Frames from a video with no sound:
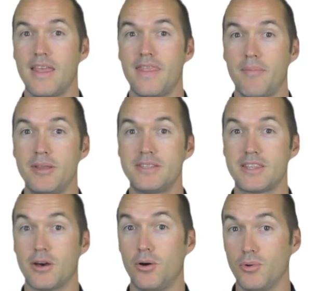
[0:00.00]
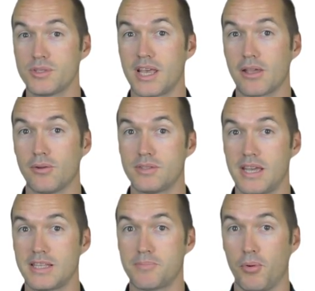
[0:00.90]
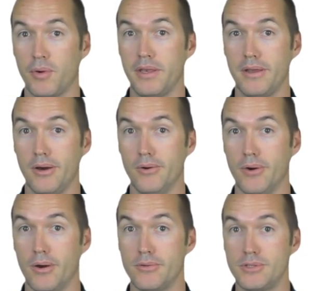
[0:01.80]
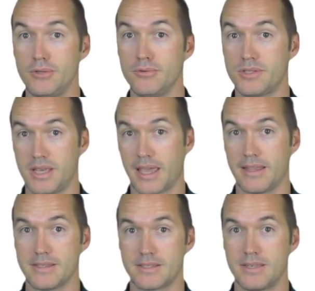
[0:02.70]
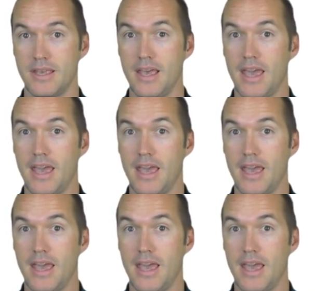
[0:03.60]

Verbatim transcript: that means that the whole cycle takes 0.002 seconds.